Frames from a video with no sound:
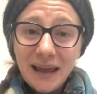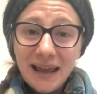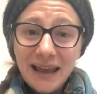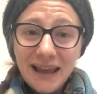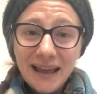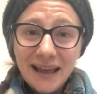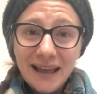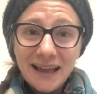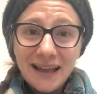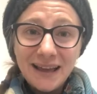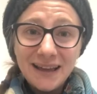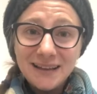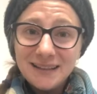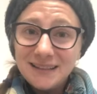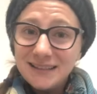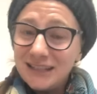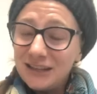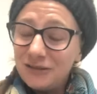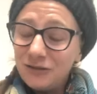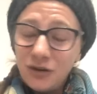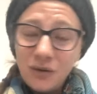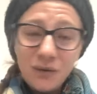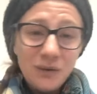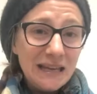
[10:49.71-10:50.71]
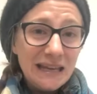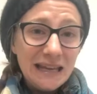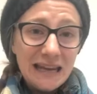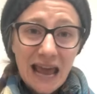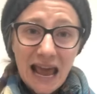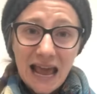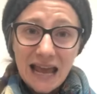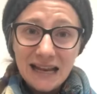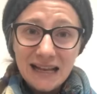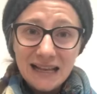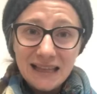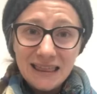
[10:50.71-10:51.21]
And if you need
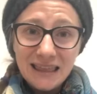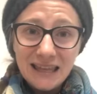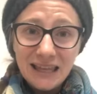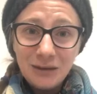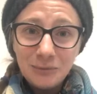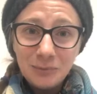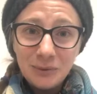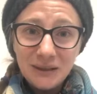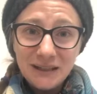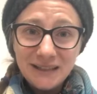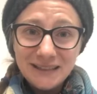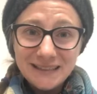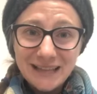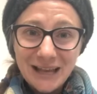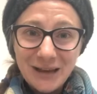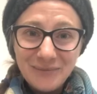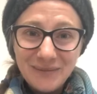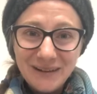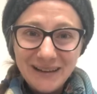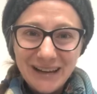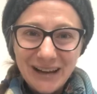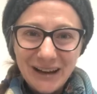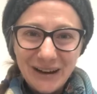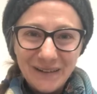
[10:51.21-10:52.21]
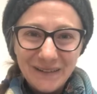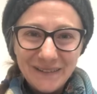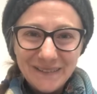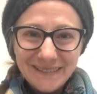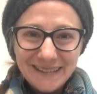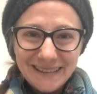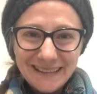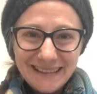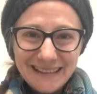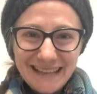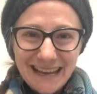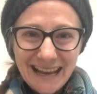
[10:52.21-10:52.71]
anything, please let me know.
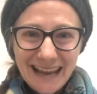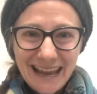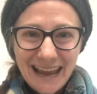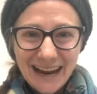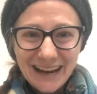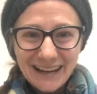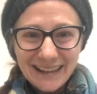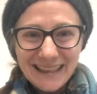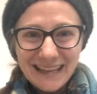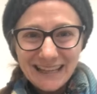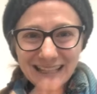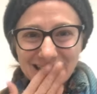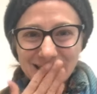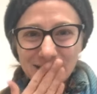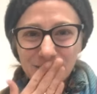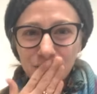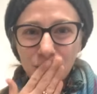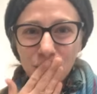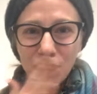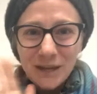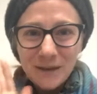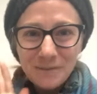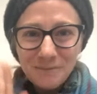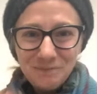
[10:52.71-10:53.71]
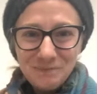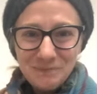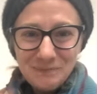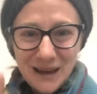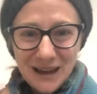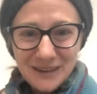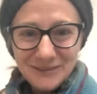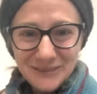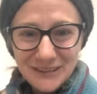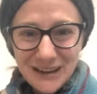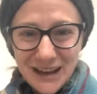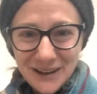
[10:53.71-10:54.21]
Take care. Thanks.
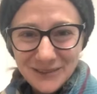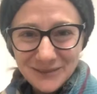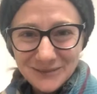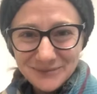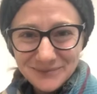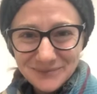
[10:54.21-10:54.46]
Bye for now.